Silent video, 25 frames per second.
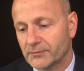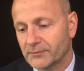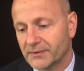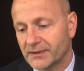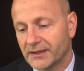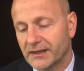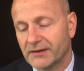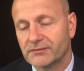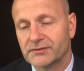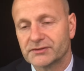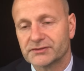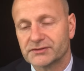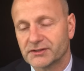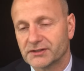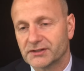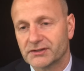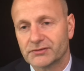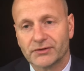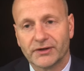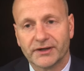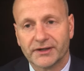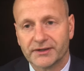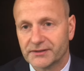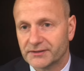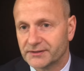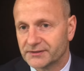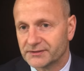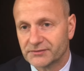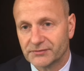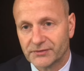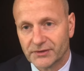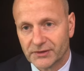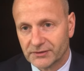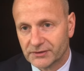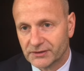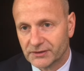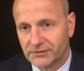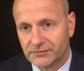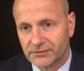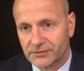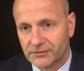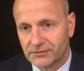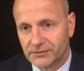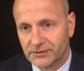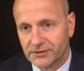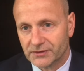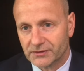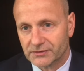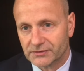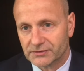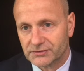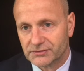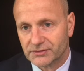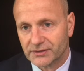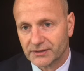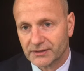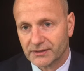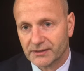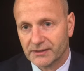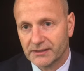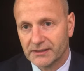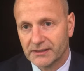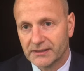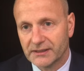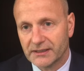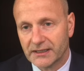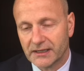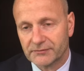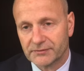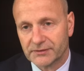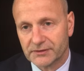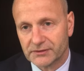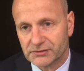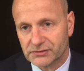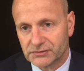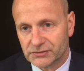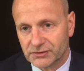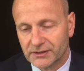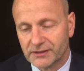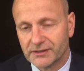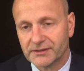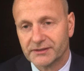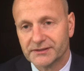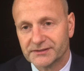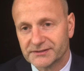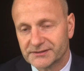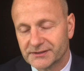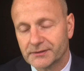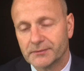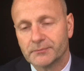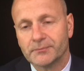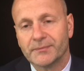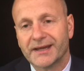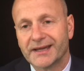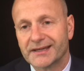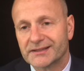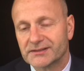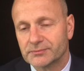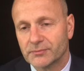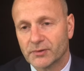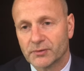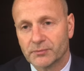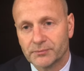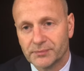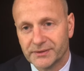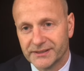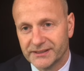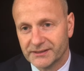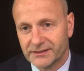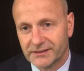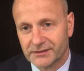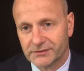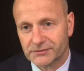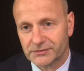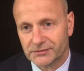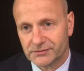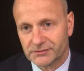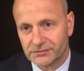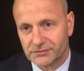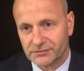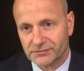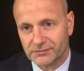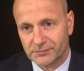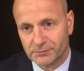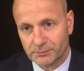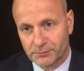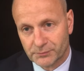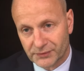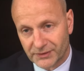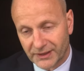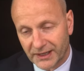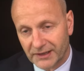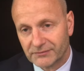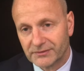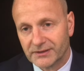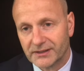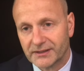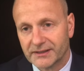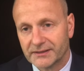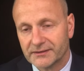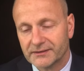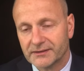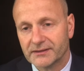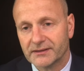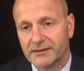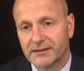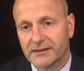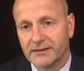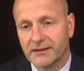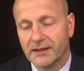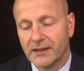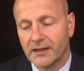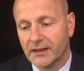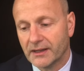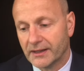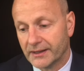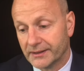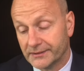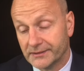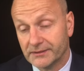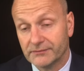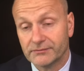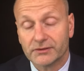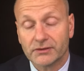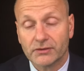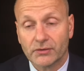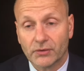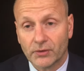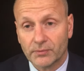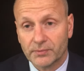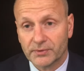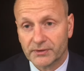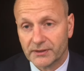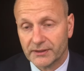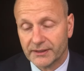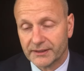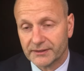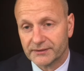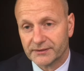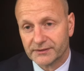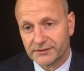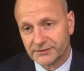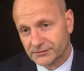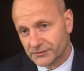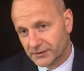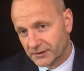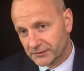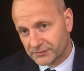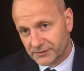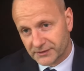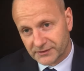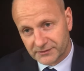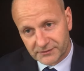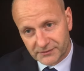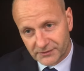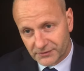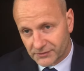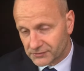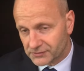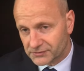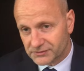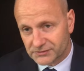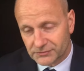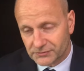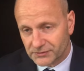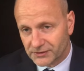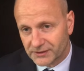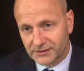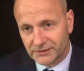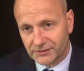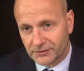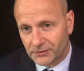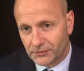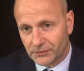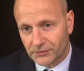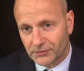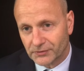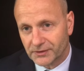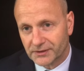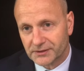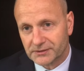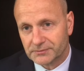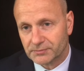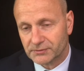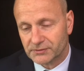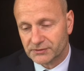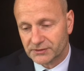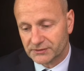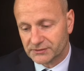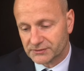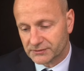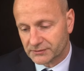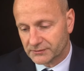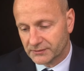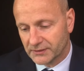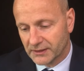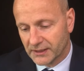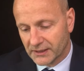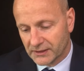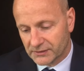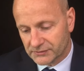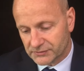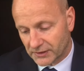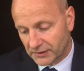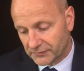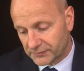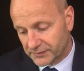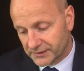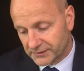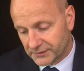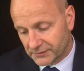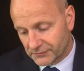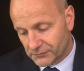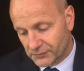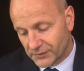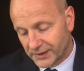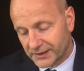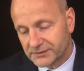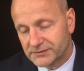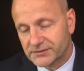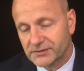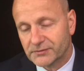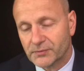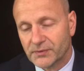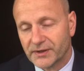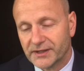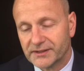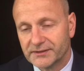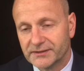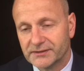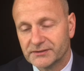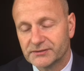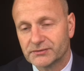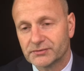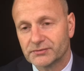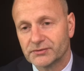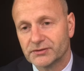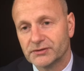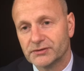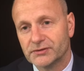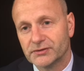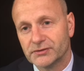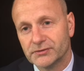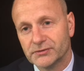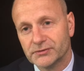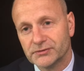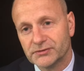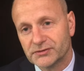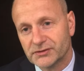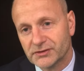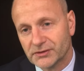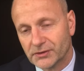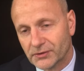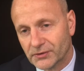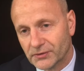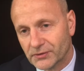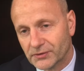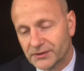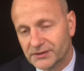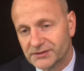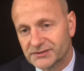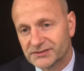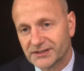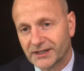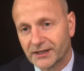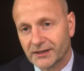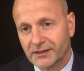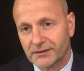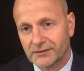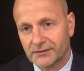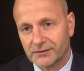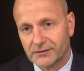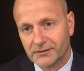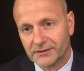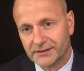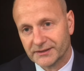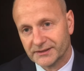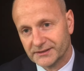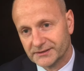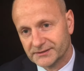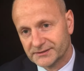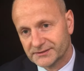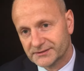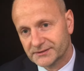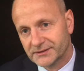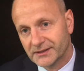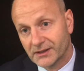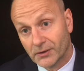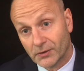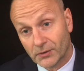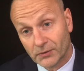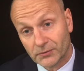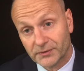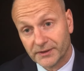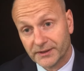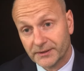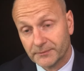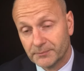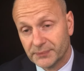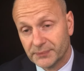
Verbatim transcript: leveraging credit is very difficult in Australia. I think Australia is at a maximum peak in terms of private lending and even corporate lending. So I think there is really no earnings potential. So I think relative weight needs to reduce. The earnings cycle is already